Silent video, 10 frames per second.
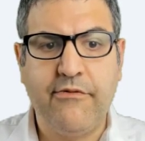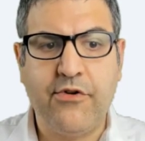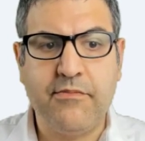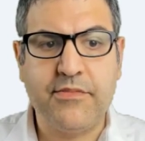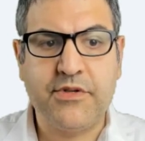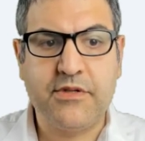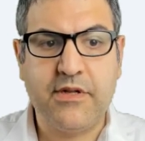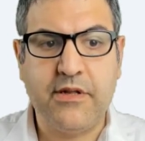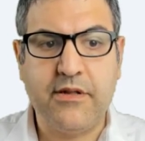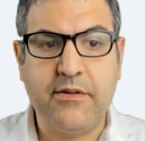from
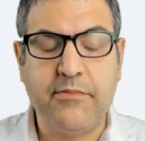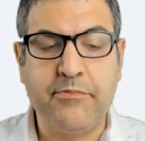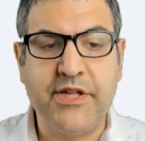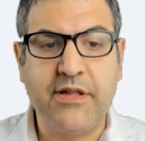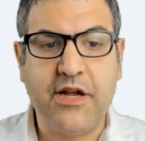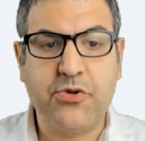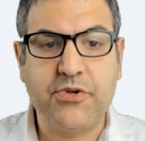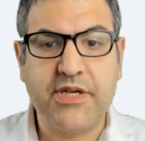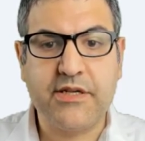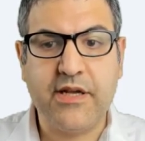midnight to
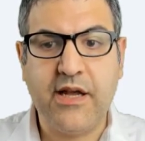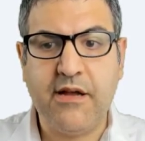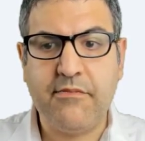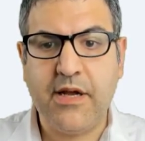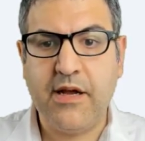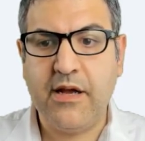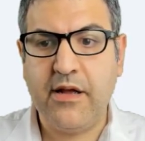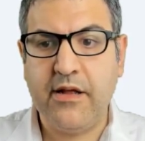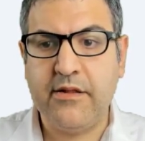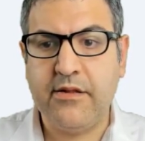6 a.m.
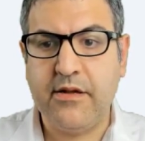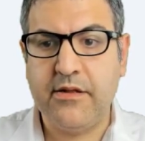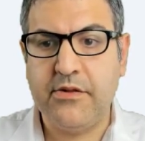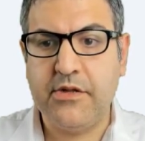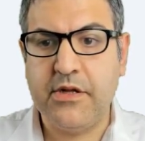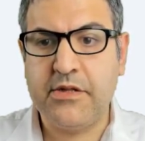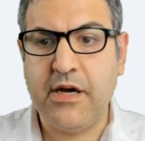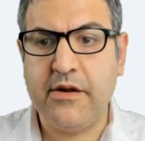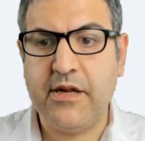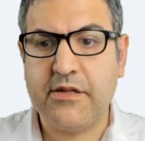and they
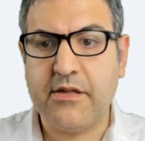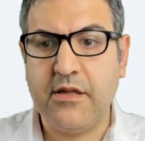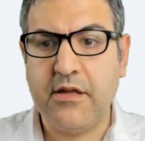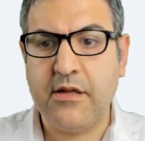are not